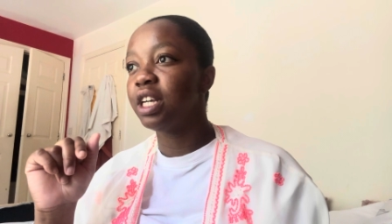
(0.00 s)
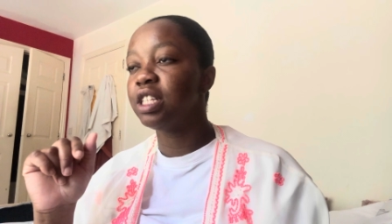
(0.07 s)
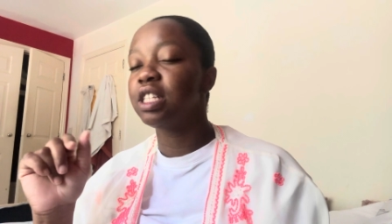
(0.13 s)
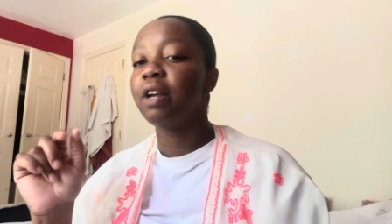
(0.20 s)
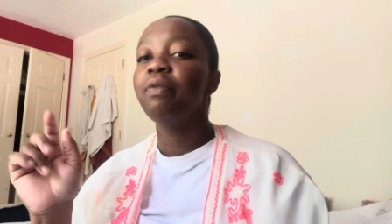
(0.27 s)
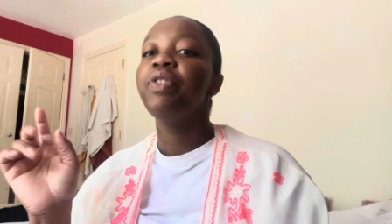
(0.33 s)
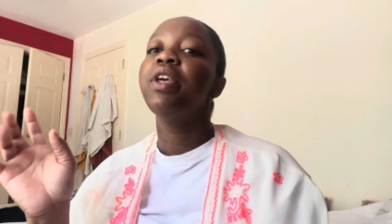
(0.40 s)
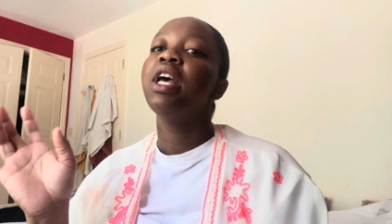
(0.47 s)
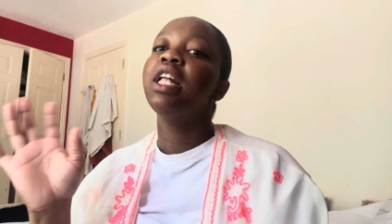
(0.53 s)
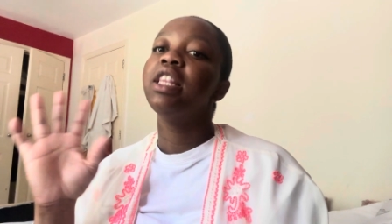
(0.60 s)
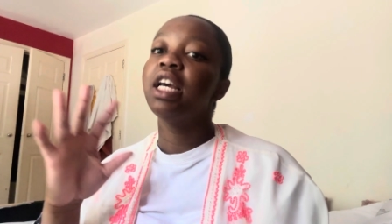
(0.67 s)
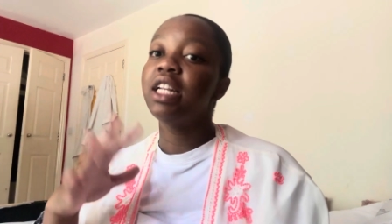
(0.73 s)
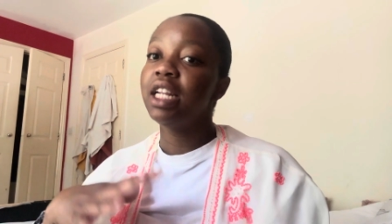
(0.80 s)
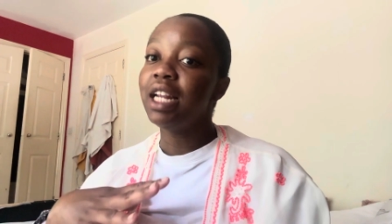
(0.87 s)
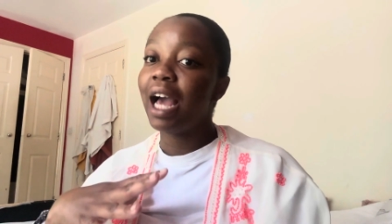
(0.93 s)
is
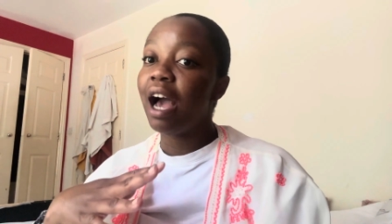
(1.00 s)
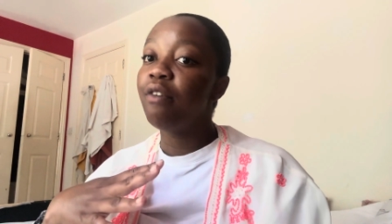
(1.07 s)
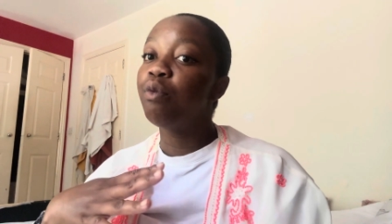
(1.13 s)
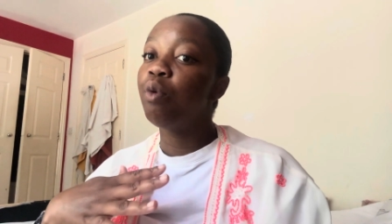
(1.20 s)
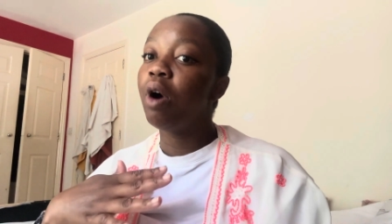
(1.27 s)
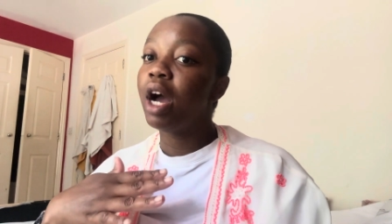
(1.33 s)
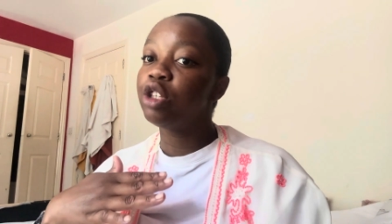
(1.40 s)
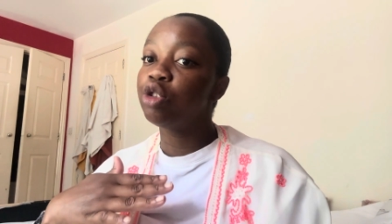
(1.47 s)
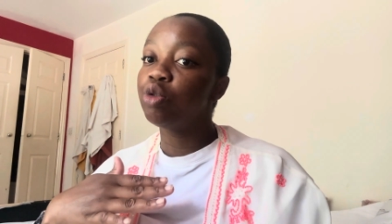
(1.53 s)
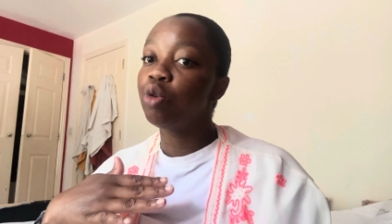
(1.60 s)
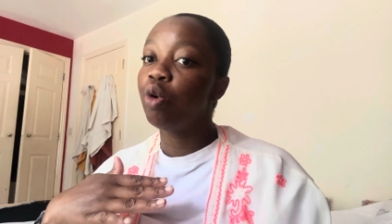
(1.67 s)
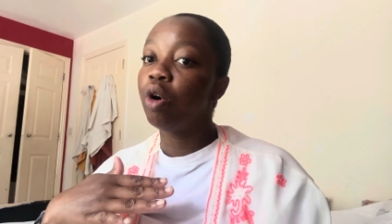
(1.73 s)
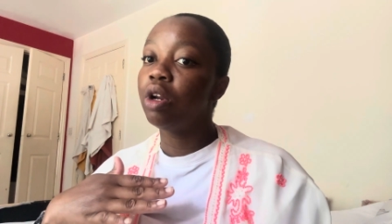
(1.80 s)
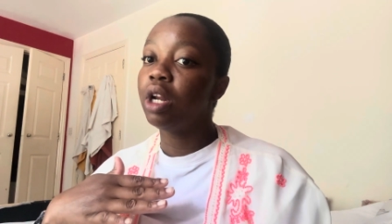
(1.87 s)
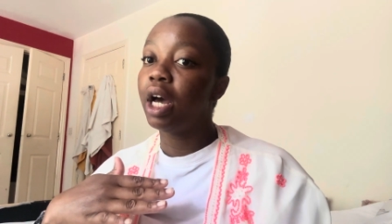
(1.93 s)
they didn't have what i saw
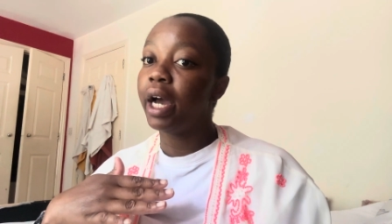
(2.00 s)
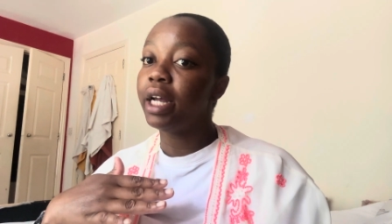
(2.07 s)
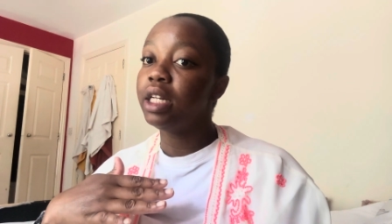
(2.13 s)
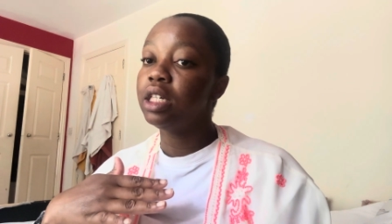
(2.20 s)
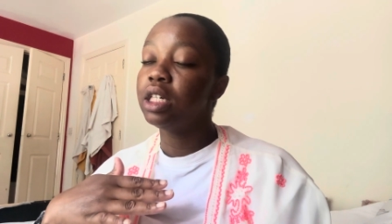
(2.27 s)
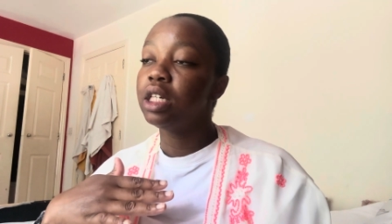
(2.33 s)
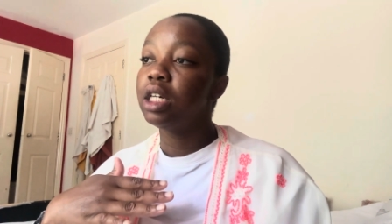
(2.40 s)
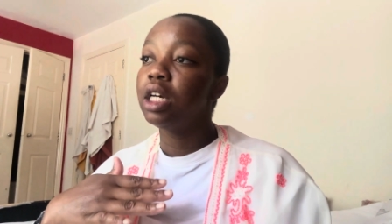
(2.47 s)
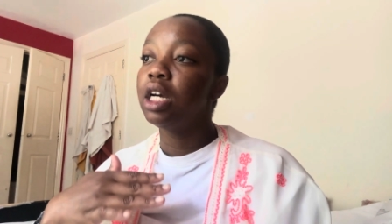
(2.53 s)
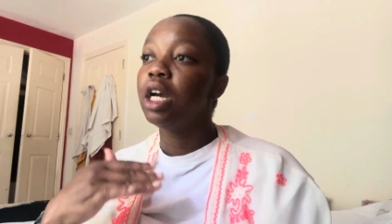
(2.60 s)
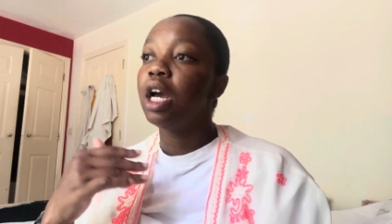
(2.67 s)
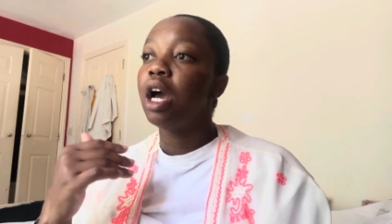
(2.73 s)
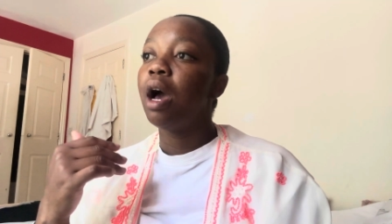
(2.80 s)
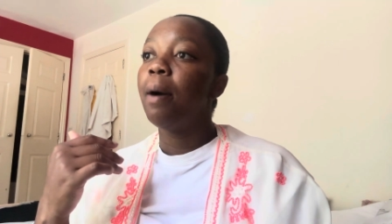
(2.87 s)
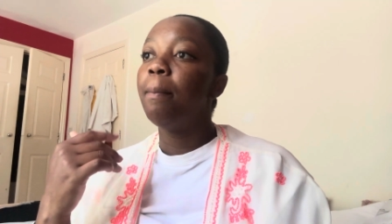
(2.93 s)
online
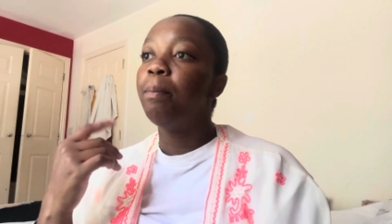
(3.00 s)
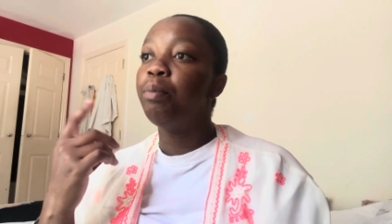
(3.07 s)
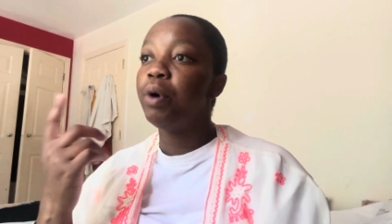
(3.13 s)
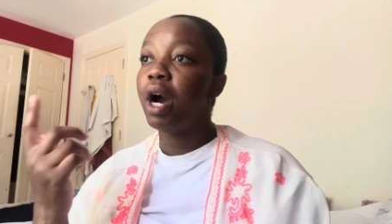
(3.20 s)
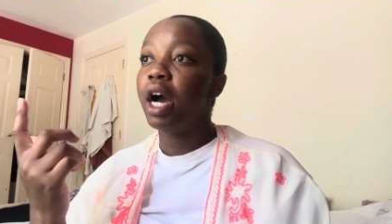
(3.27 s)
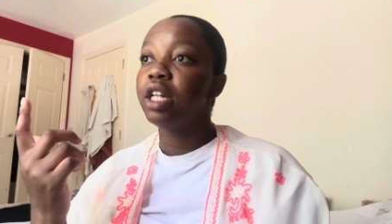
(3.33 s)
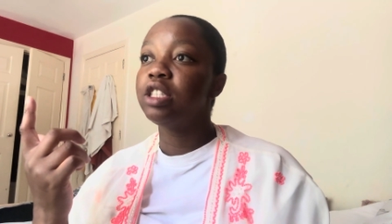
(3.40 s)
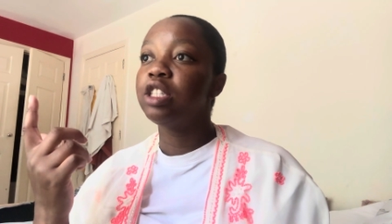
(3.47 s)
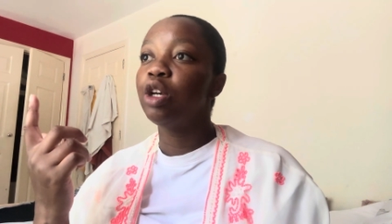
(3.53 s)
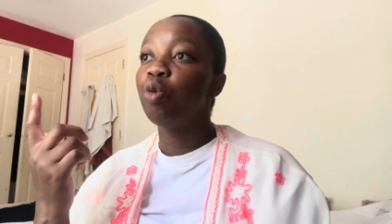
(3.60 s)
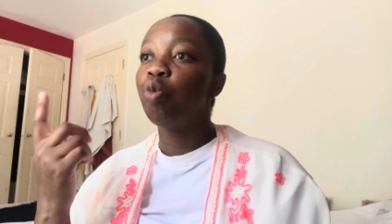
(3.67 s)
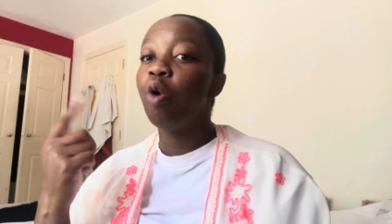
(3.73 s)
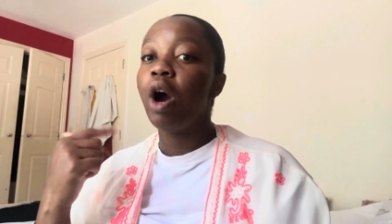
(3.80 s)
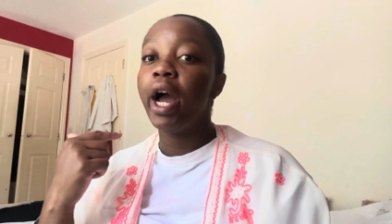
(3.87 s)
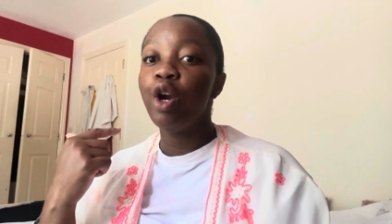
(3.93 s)
but
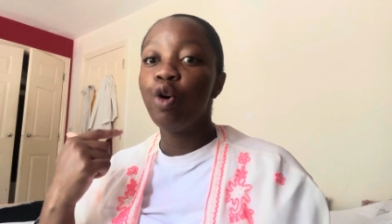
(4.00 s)
what i